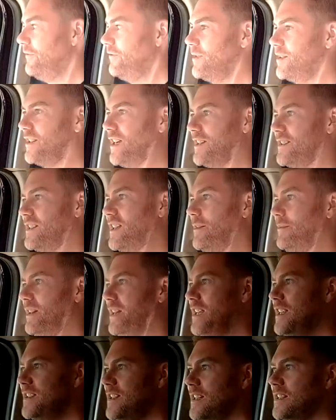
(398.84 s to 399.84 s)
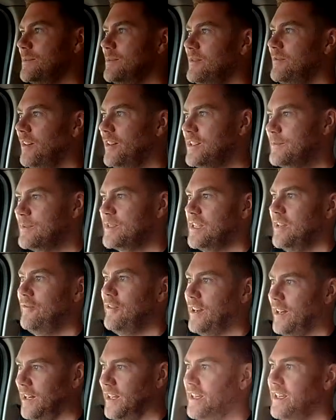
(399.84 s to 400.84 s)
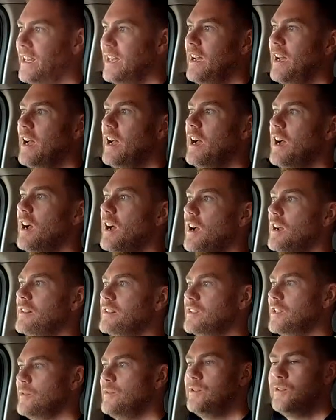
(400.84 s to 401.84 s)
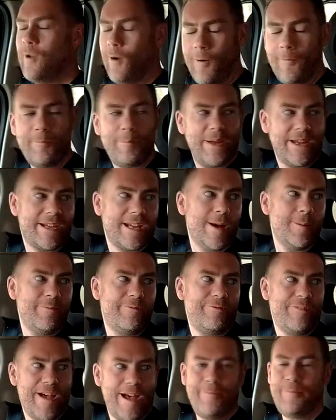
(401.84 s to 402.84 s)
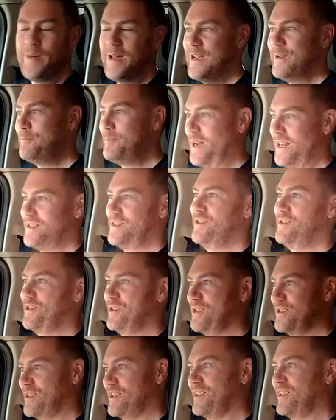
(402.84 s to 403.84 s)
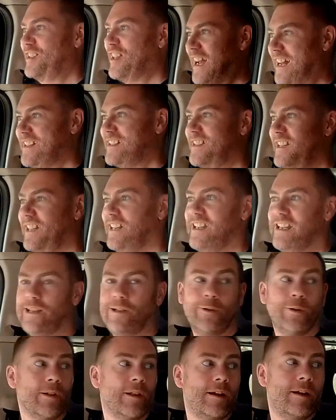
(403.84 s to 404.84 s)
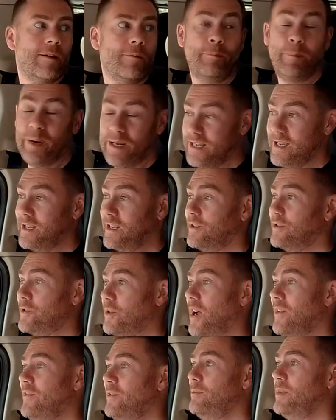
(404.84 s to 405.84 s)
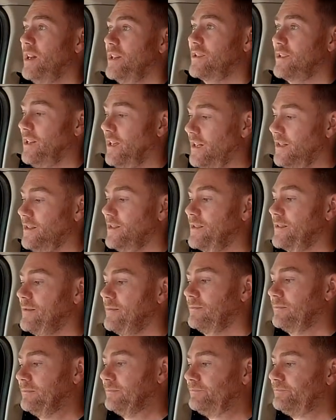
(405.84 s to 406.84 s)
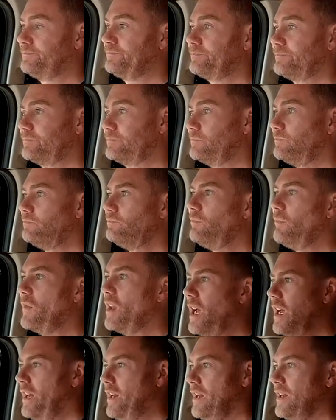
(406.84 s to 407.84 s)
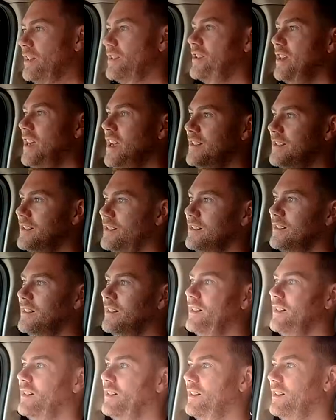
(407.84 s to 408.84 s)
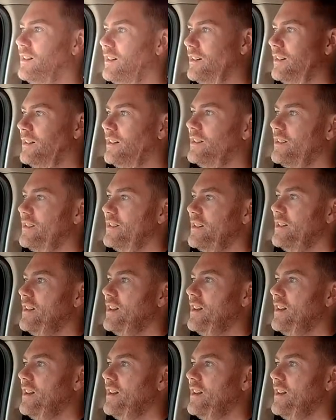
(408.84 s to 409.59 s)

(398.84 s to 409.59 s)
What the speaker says: man from the taxi company, he said to me very specifically, do not pick up fare-paying passengers. That's illegal. But you can drive in bus lanes. Brilliant. Are you going to tailgate a bus?